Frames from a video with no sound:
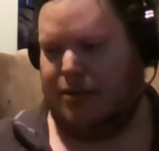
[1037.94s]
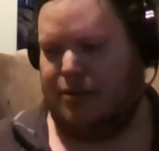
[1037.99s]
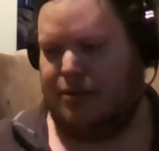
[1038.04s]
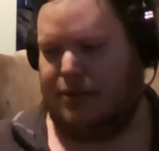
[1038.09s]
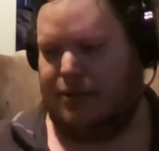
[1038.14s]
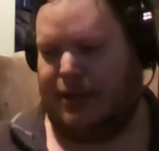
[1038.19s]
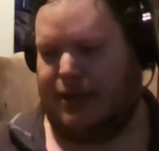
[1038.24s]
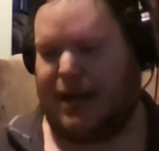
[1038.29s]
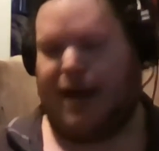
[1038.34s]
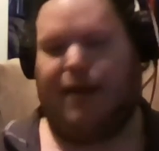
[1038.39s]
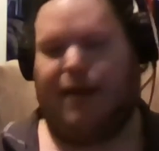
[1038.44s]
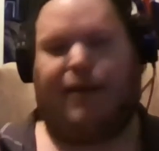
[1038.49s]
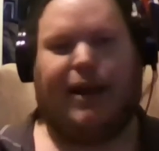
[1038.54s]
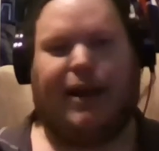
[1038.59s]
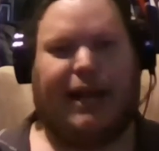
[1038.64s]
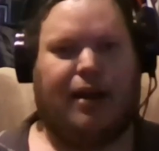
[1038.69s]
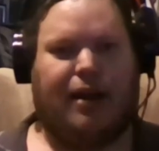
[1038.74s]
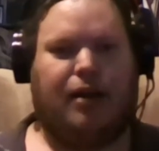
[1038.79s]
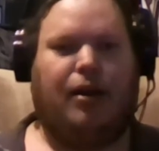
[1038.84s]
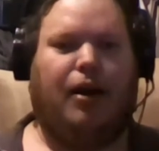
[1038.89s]
now I
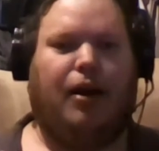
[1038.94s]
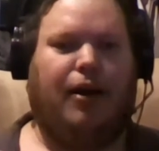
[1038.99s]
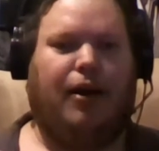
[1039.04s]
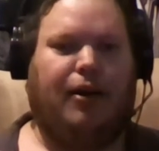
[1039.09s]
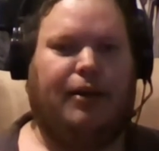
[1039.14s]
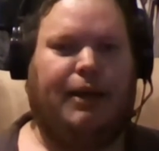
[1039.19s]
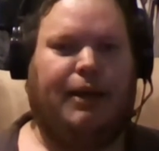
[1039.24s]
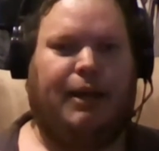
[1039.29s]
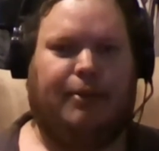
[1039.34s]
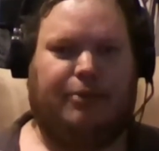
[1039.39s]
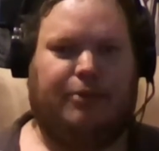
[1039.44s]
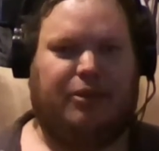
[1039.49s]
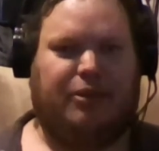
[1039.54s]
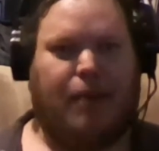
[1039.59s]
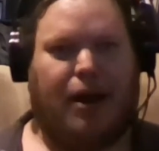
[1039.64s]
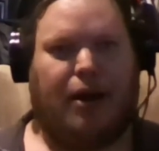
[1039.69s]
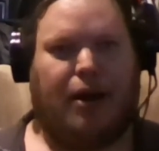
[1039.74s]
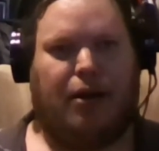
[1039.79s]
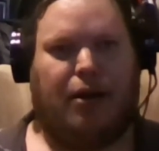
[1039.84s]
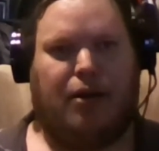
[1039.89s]
got to call him
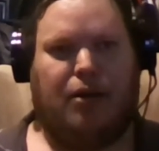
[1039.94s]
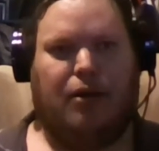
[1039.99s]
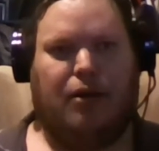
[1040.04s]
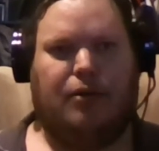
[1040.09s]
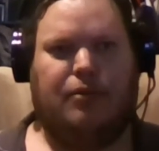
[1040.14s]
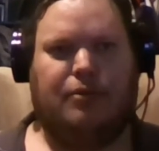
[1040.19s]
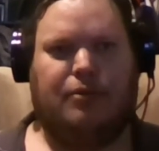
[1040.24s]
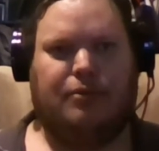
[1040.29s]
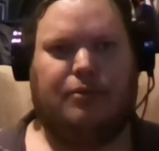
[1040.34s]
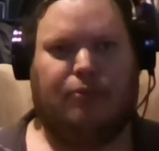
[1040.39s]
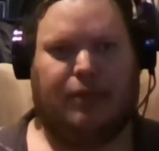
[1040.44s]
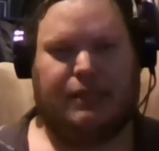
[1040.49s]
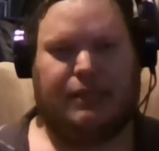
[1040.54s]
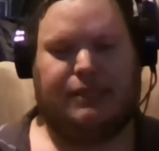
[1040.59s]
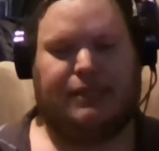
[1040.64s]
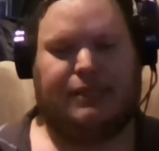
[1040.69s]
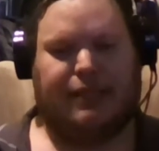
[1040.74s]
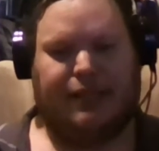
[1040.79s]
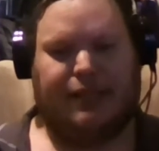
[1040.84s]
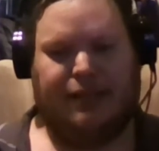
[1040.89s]
tomorrow,
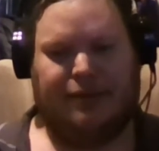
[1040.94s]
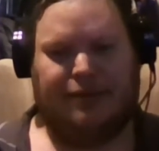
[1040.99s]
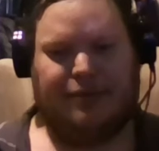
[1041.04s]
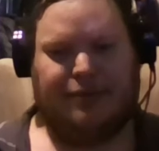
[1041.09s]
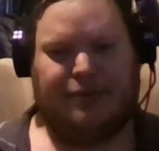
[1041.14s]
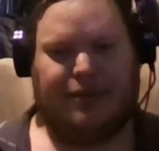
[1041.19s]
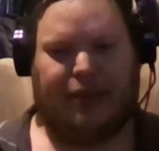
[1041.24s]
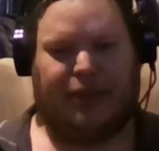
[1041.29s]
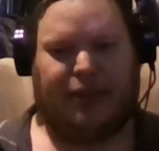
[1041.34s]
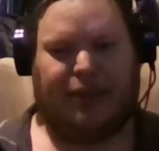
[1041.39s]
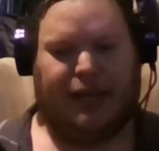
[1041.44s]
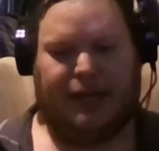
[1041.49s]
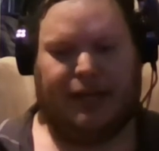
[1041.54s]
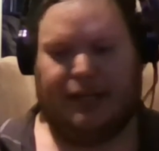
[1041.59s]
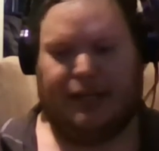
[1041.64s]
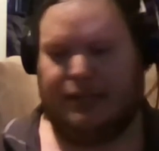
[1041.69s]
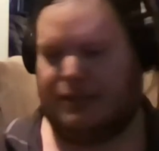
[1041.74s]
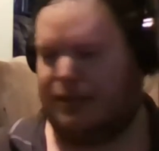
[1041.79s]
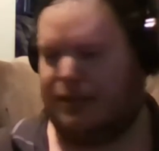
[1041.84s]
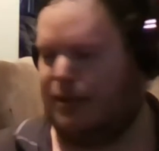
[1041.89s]
Wednesday, I think it
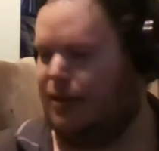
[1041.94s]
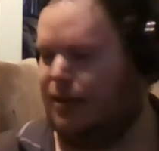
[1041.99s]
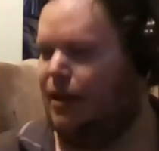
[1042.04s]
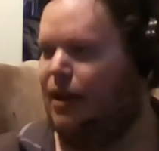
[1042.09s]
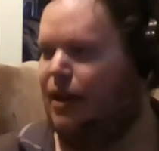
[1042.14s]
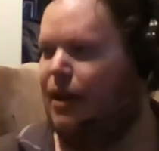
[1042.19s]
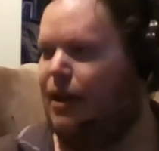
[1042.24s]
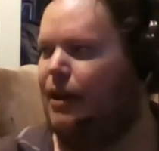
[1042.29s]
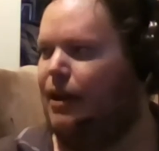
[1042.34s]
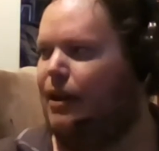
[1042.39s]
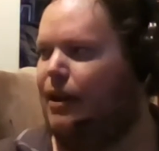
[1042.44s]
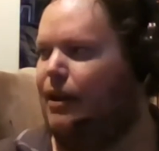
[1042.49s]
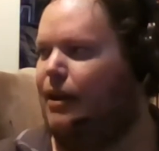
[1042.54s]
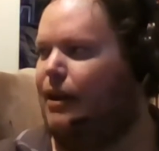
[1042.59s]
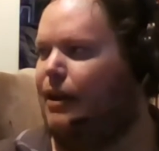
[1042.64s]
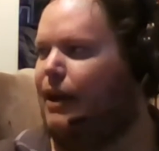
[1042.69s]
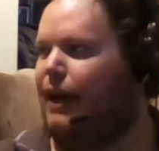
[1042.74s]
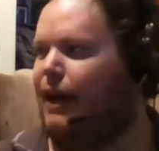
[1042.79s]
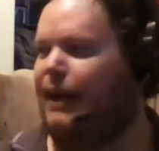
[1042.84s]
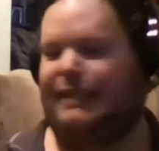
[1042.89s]
is.
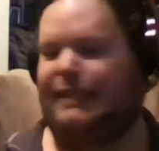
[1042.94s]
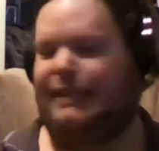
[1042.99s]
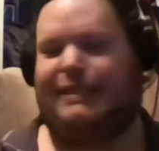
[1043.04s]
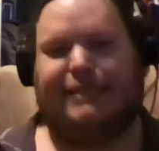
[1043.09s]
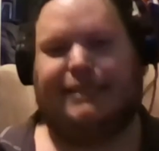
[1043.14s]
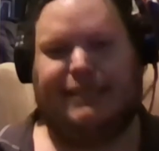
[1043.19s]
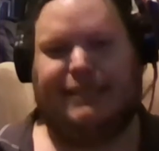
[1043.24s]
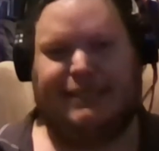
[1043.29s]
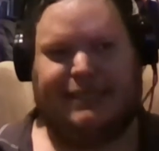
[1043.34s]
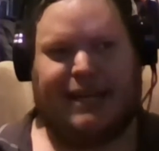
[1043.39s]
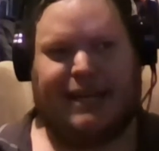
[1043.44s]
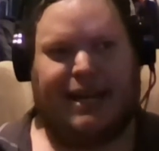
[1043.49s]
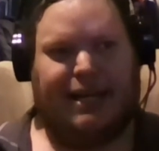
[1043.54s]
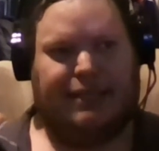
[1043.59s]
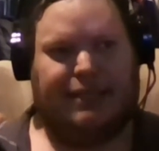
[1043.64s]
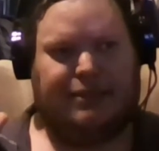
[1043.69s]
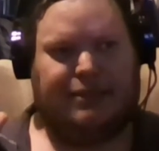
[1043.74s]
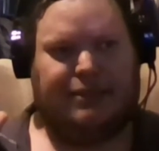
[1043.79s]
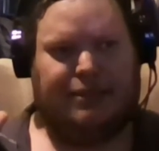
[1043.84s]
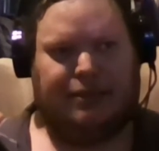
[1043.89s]
And he says he's got to
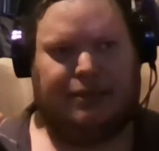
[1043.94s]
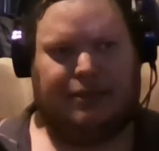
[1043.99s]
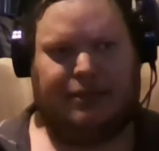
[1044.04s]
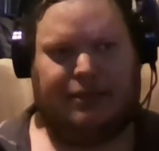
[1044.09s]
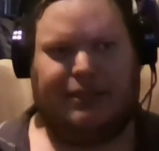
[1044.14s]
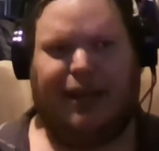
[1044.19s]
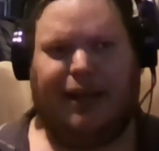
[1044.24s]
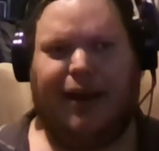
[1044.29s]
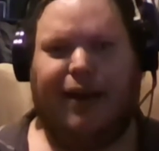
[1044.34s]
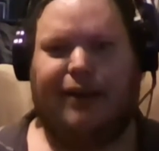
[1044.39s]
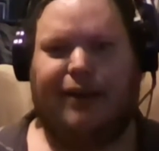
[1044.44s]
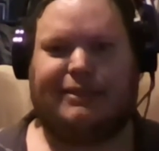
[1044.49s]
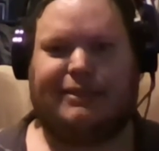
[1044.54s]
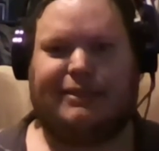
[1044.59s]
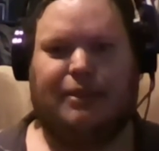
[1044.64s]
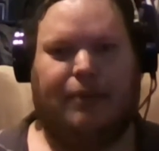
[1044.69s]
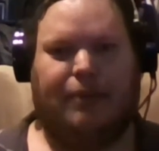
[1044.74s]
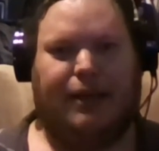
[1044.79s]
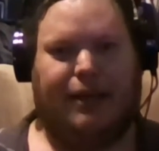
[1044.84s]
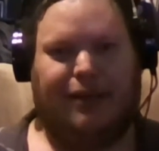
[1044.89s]
talk to
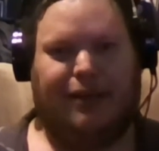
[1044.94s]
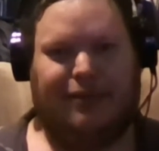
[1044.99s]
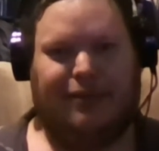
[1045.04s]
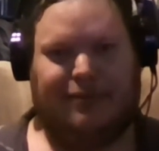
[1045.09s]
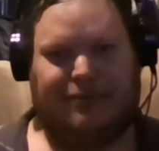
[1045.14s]
me.